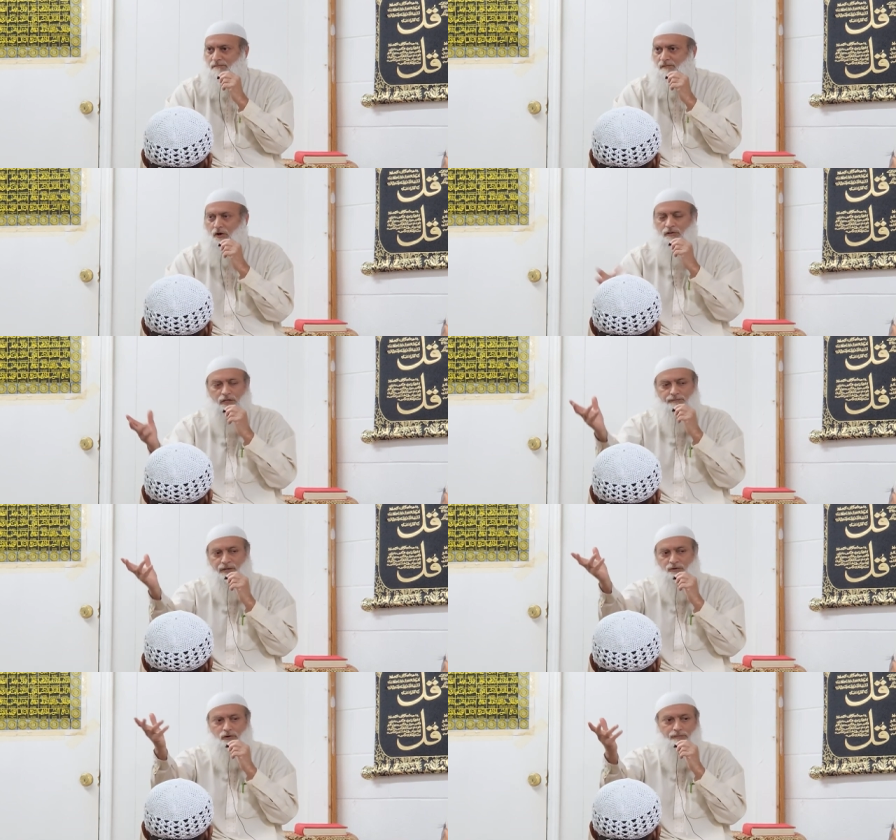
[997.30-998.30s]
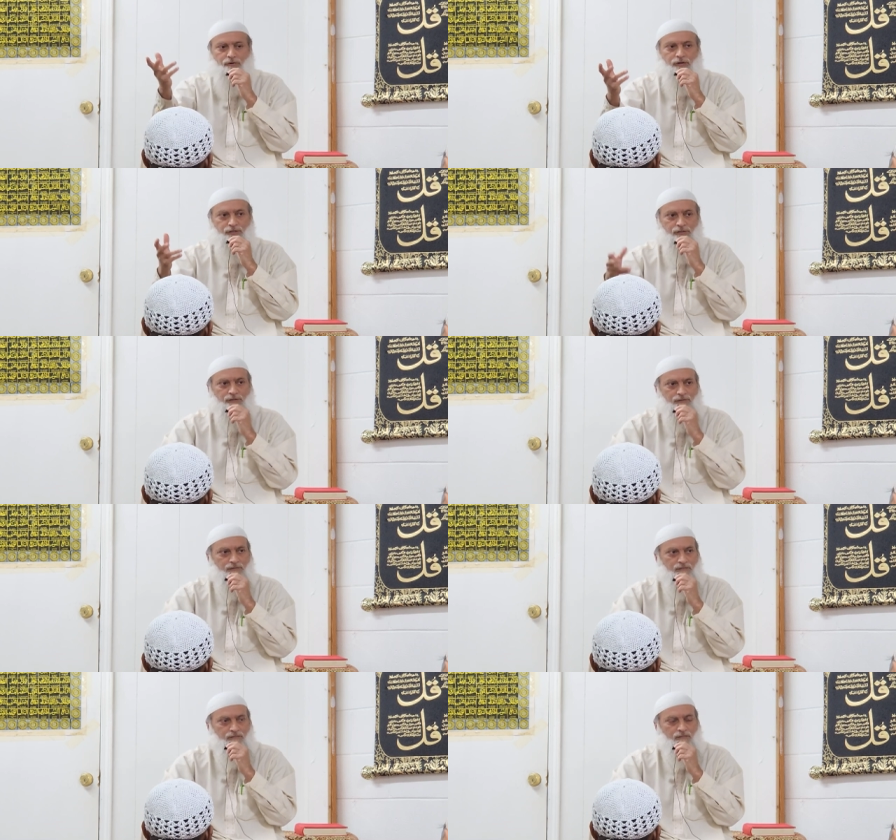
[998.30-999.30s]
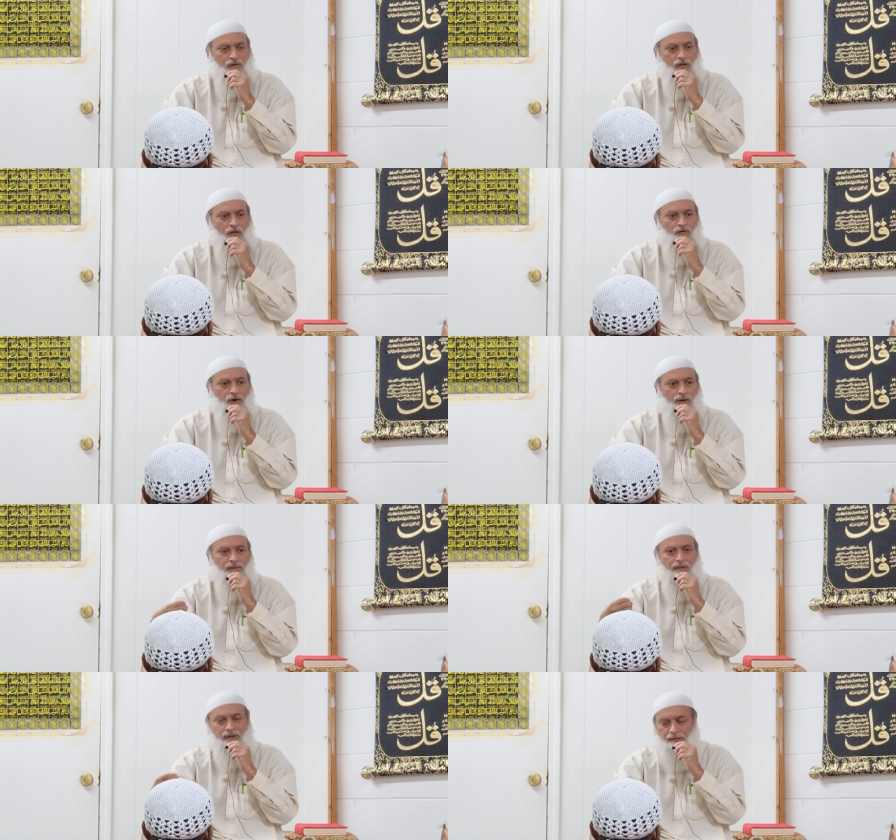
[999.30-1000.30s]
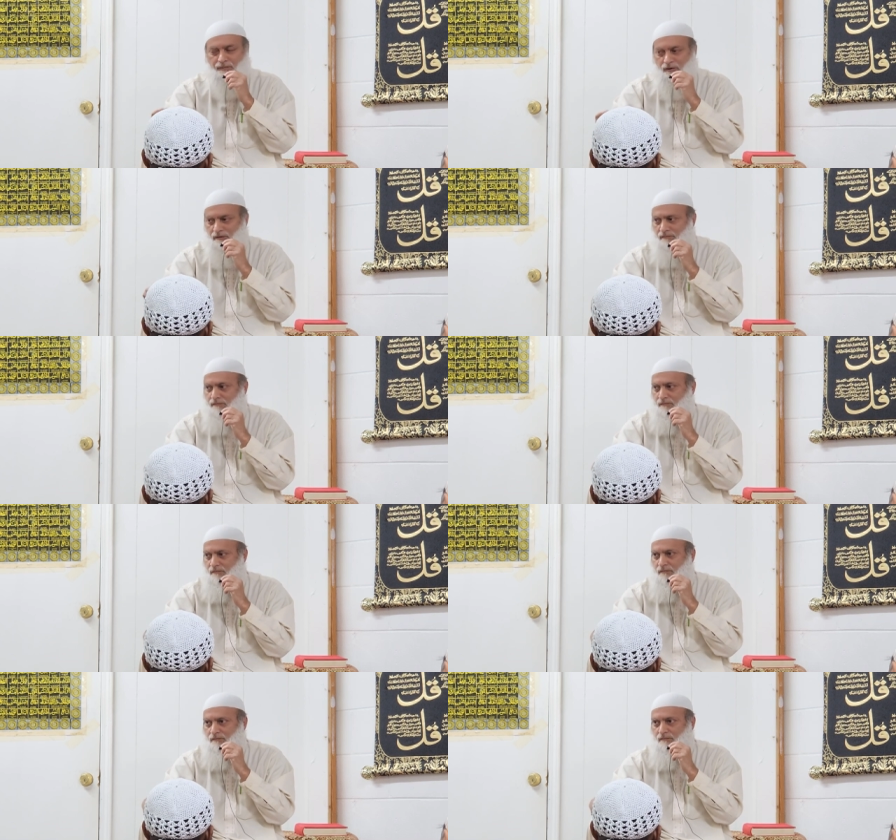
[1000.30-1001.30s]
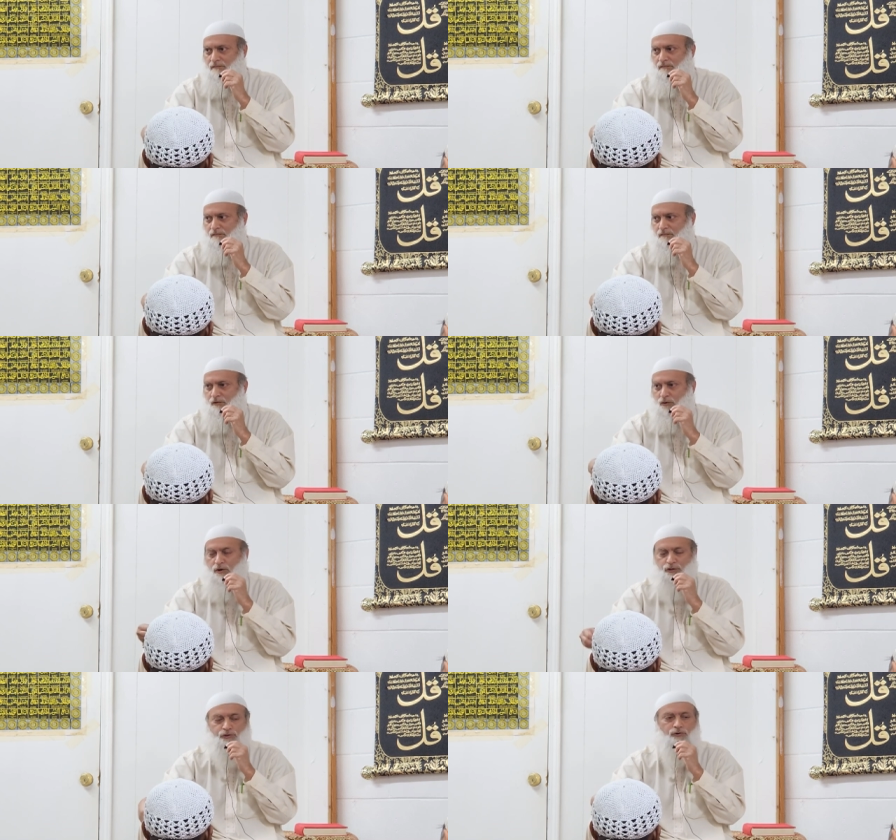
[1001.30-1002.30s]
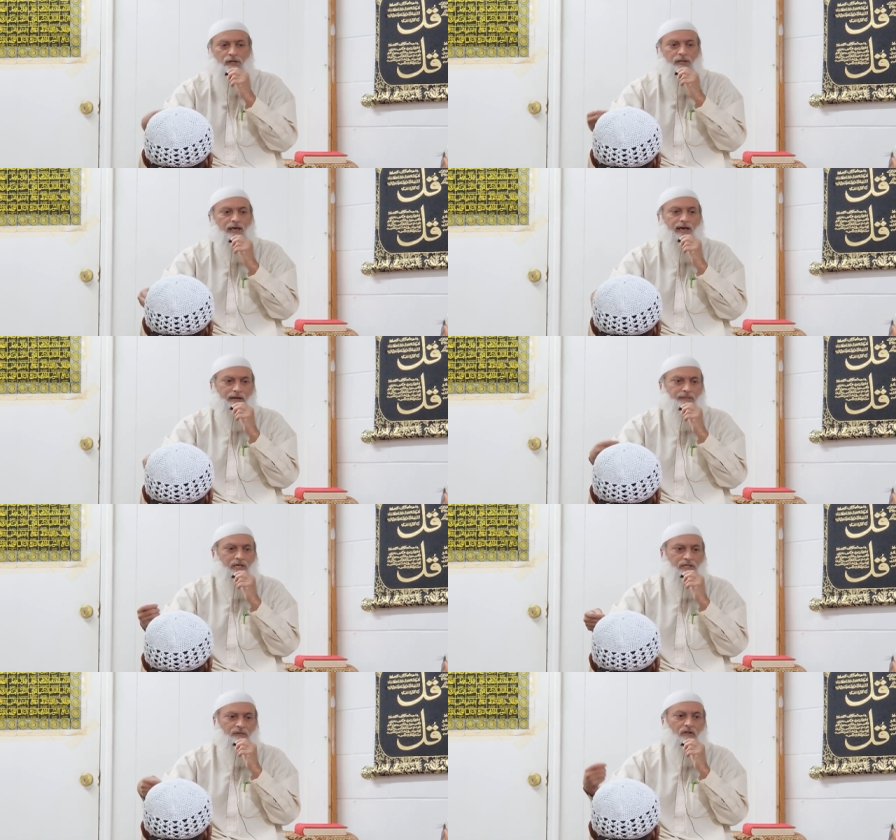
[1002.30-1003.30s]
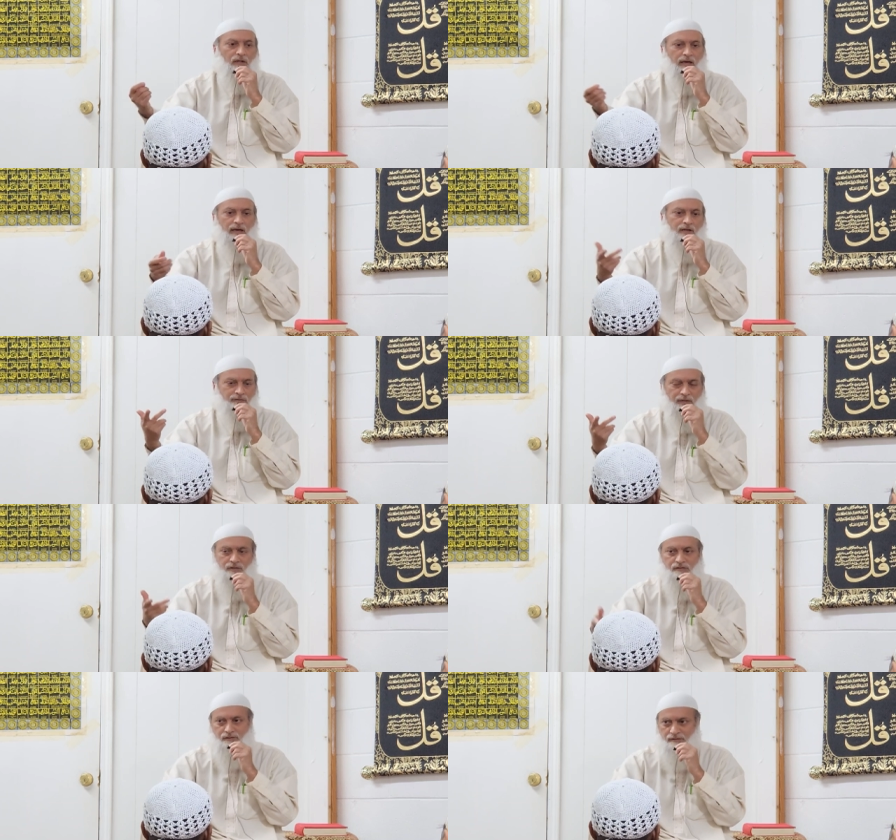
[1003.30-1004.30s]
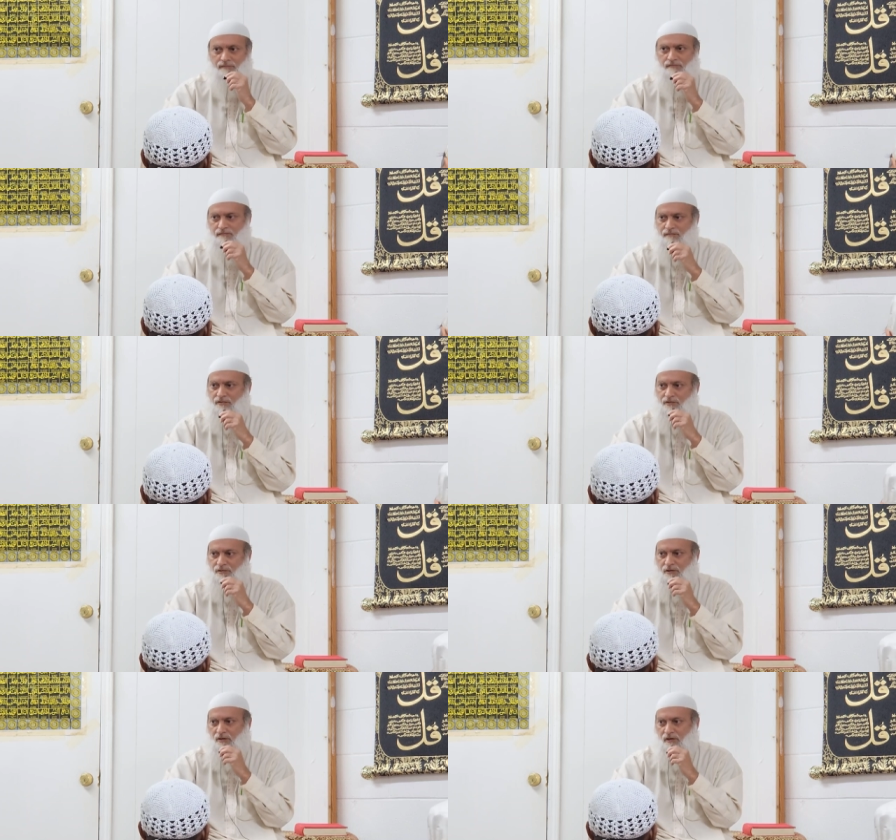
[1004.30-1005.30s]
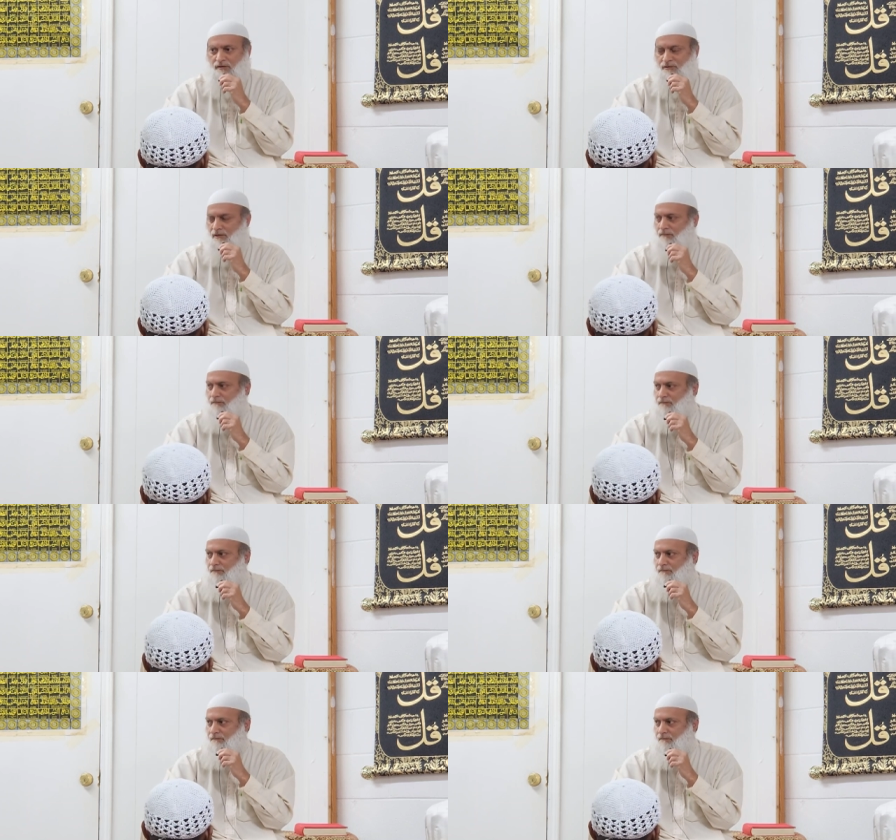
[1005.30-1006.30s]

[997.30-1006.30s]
All these big corporations run by people who are truly the enemies of Allah and His Messenger. Still loves him.